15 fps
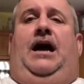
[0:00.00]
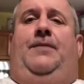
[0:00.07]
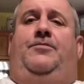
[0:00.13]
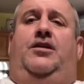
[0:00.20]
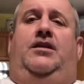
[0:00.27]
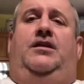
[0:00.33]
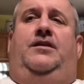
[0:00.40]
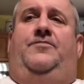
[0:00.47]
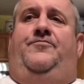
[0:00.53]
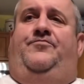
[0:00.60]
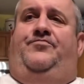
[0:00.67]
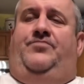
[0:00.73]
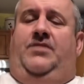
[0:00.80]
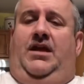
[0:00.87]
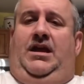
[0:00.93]
I'm
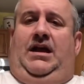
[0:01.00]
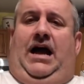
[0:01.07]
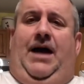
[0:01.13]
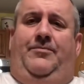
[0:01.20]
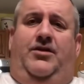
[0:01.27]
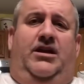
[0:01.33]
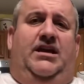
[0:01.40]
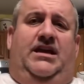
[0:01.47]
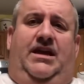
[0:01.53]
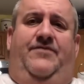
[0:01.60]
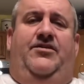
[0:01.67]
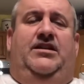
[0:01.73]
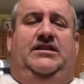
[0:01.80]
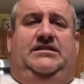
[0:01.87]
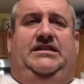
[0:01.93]
gonna
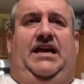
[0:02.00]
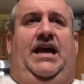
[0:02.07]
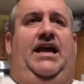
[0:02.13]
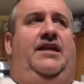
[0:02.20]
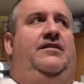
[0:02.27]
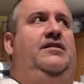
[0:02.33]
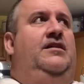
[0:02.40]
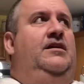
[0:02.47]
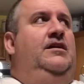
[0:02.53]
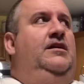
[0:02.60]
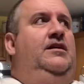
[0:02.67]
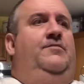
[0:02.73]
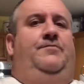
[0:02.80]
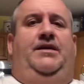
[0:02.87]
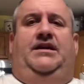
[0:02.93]
give it a 10
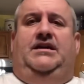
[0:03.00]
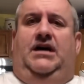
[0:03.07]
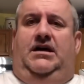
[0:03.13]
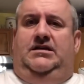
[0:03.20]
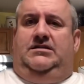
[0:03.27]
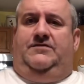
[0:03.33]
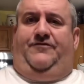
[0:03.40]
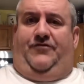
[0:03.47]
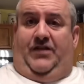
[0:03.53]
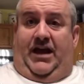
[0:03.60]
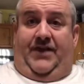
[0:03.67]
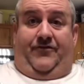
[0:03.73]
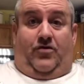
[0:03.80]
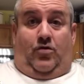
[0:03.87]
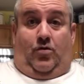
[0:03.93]
because
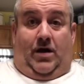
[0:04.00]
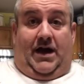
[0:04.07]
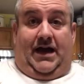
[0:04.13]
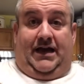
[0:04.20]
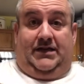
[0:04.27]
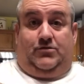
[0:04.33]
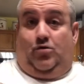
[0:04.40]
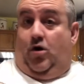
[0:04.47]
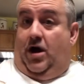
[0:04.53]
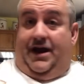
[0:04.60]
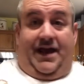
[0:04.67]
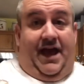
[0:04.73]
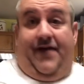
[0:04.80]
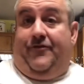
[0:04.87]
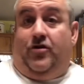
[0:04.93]
flavor wise,
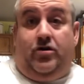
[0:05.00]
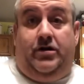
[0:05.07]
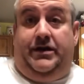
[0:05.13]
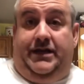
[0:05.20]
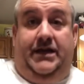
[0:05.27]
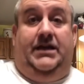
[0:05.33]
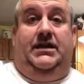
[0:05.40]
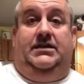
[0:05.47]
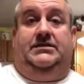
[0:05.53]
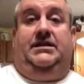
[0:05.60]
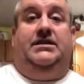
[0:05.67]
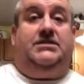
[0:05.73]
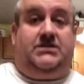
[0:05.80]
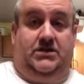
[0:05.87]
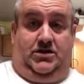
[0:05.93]
whatever it is,
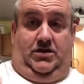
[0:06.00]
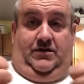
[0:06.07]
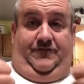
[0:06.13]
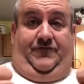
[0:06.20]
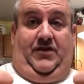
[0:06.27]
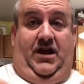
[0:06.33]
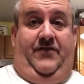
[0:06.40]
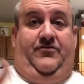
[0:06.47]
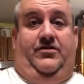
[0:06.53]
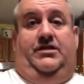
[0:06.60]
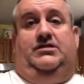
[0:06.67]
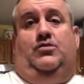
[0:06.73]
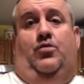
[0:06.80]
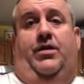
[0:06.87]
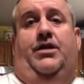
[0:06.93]
it's a good flavor.
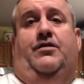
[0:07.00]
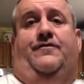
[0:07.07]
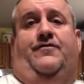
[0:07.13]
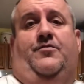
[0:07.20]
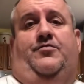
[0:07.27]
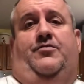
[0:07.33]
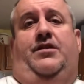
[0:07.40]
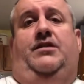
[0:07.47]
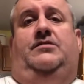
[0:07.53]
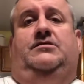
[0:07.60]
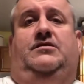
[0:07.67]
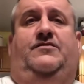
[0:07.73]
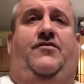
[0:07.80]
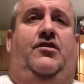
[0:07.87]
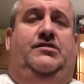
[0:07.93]
It's a winner for
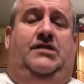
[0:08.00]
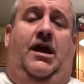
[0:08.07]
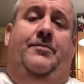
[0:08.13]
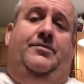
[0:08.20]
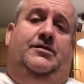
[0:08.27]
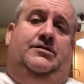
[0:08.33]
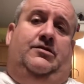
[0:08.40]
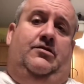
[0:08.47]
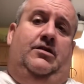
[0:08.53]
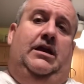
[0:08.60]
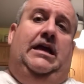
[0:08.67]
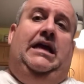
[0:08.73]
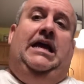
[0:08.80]
Pringles as far as I'm concerned.